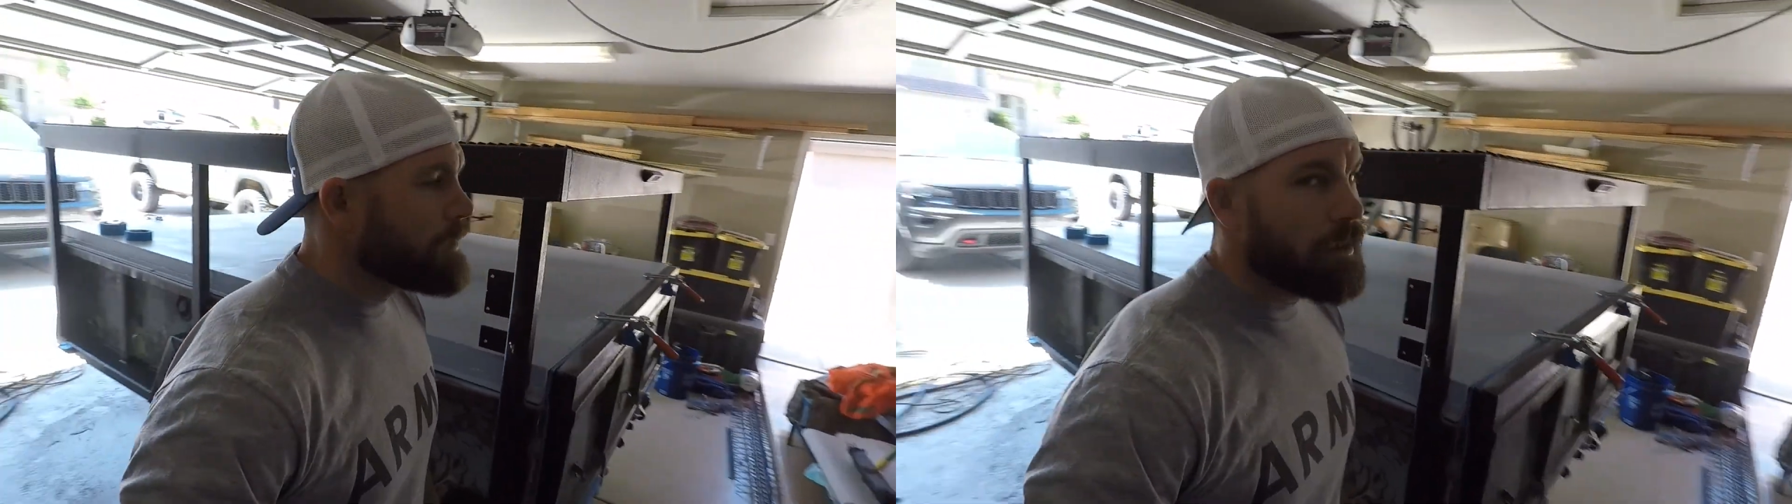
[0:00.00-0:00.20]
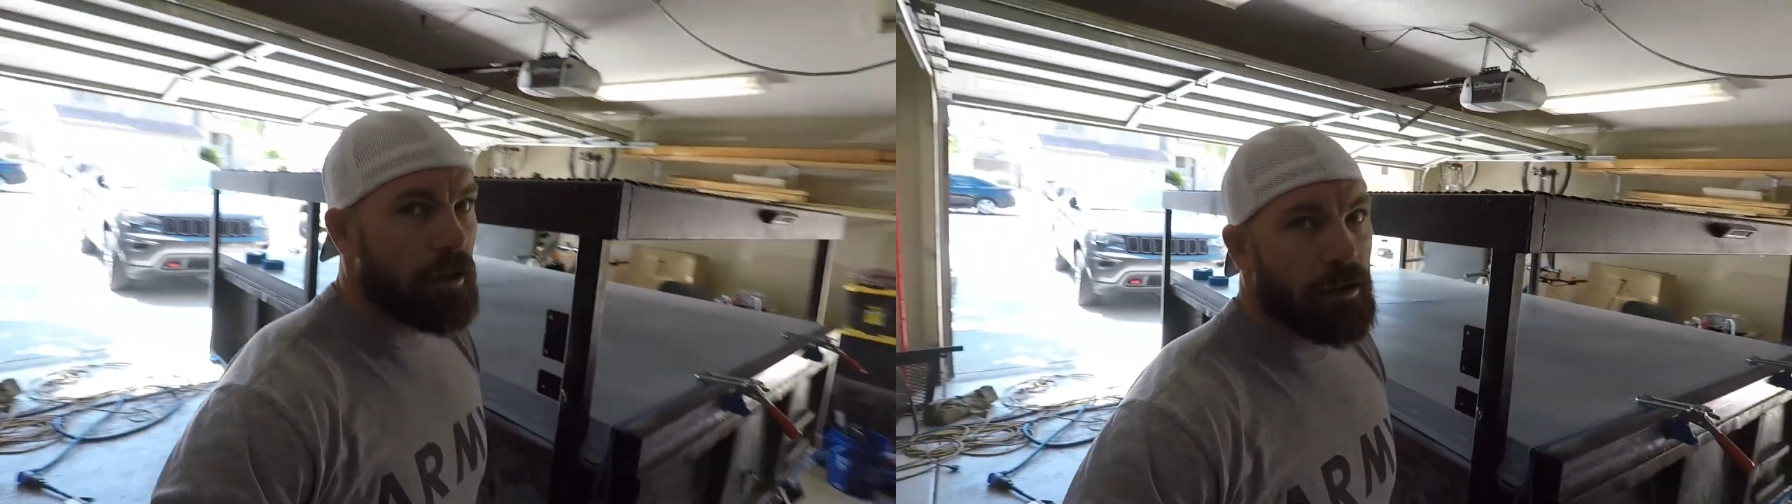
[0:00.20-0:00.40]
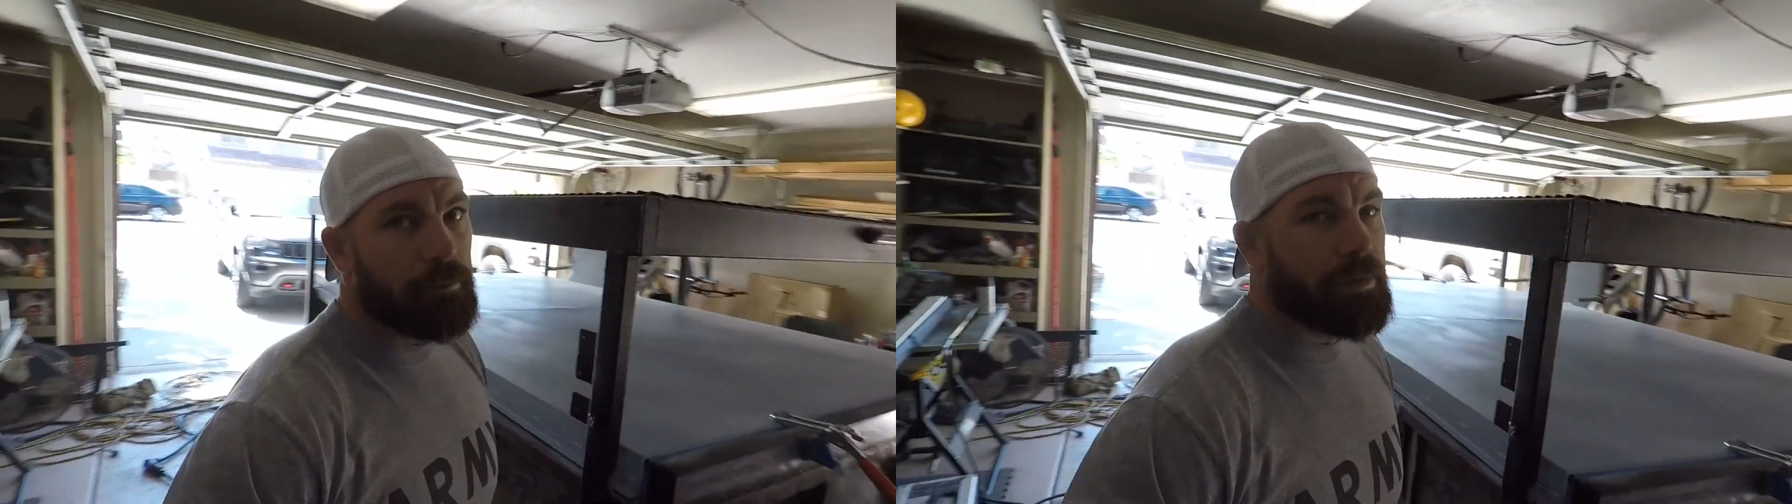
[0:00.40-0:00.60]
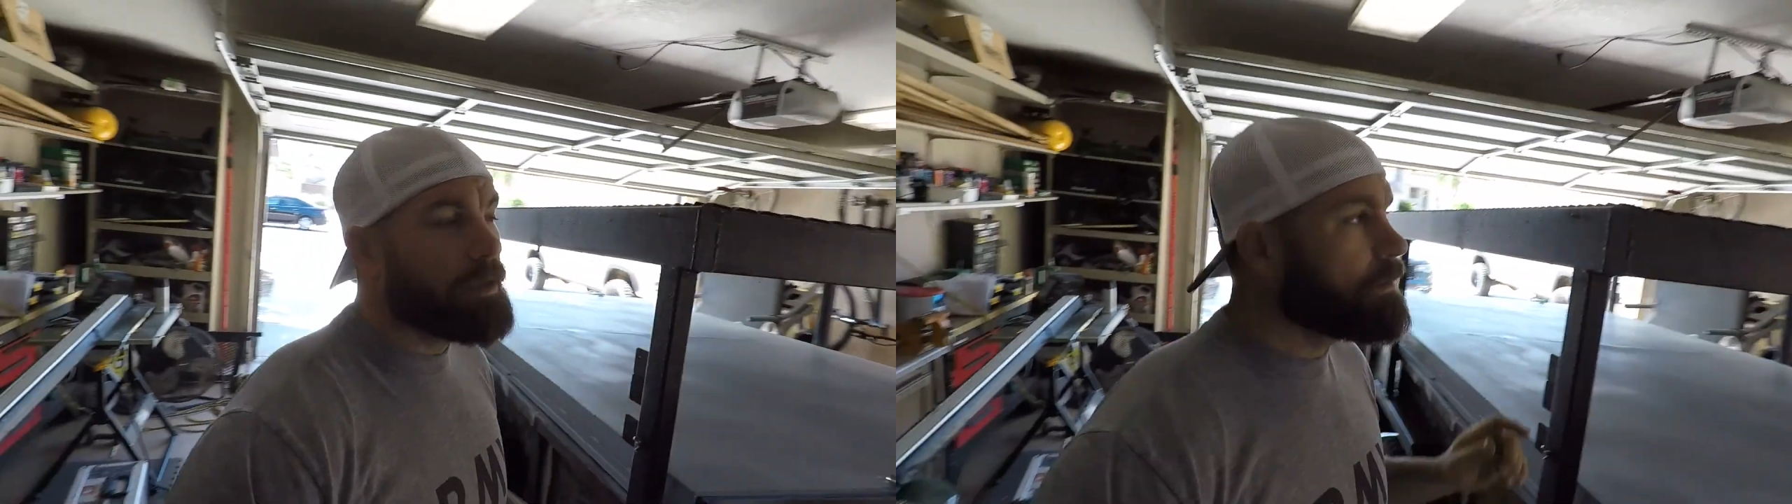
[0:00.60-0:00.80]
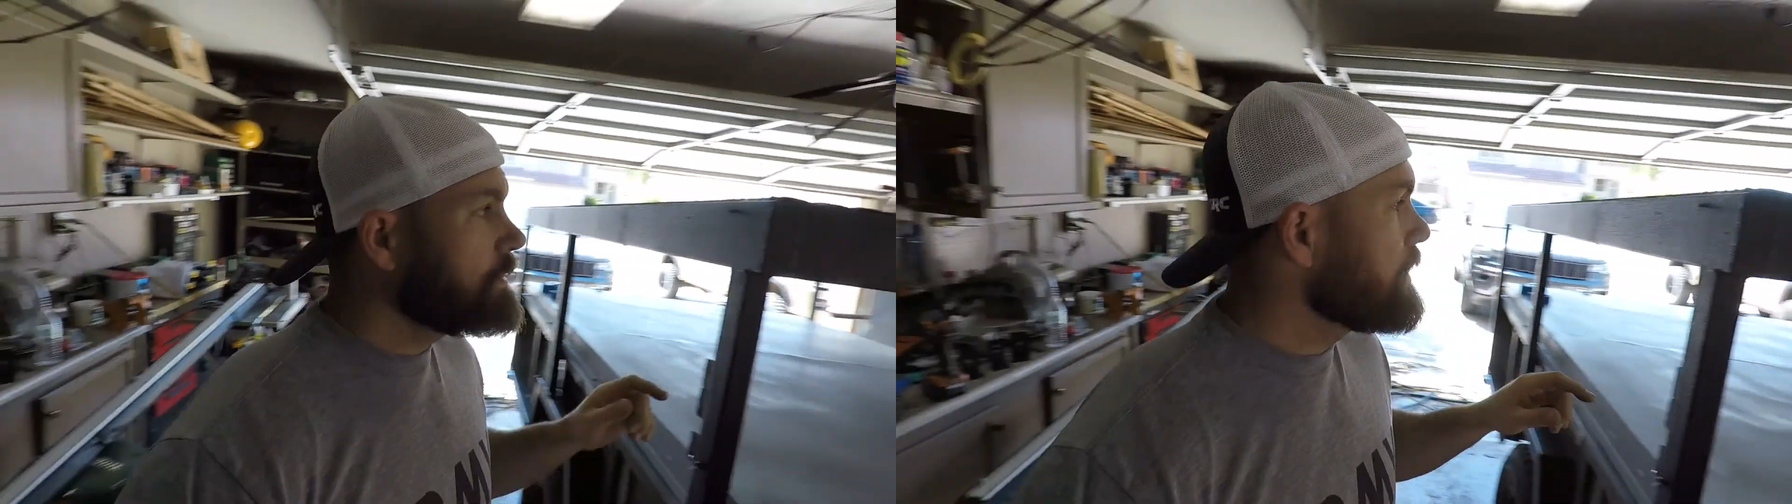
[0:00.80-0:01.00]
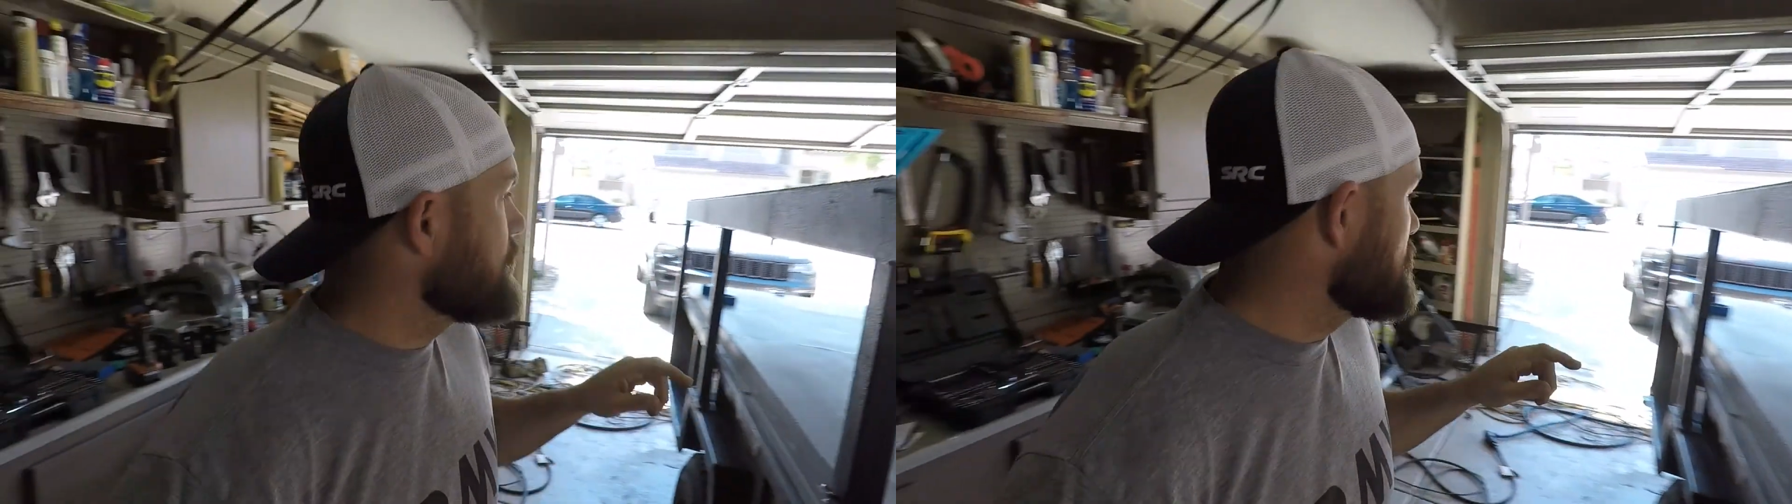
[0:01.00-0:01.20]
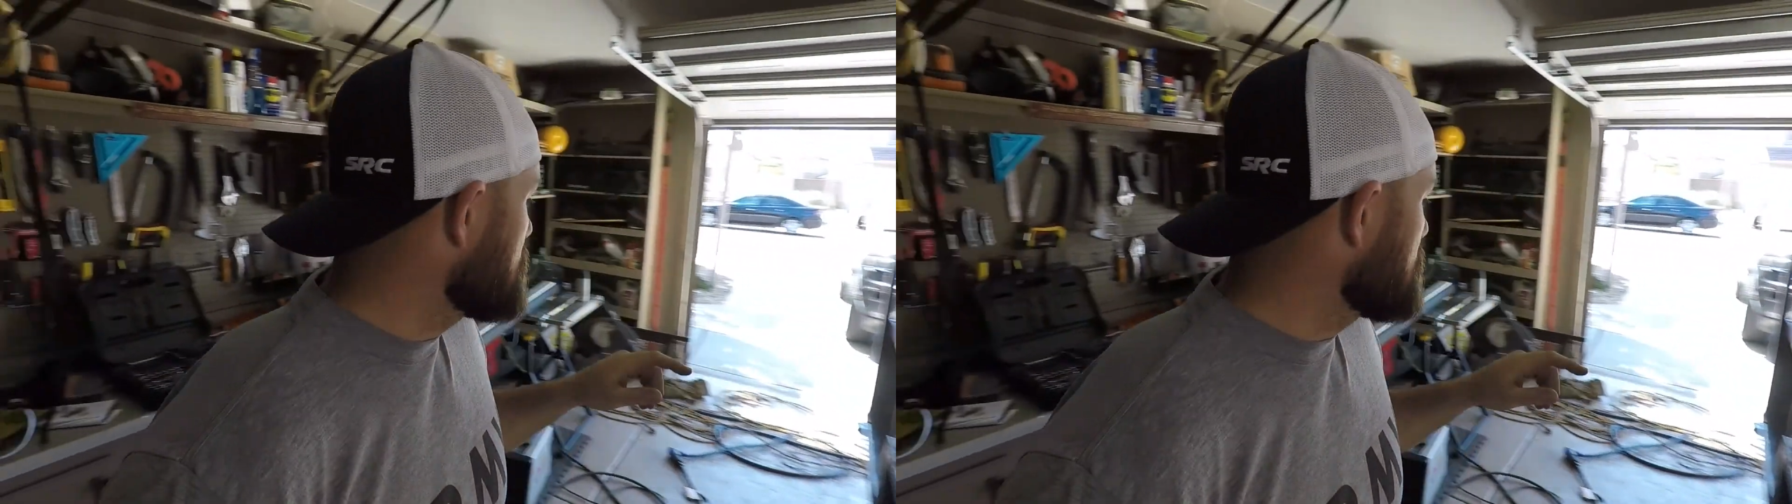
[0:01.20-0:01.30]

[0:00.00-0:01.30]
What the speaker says: The other thing is the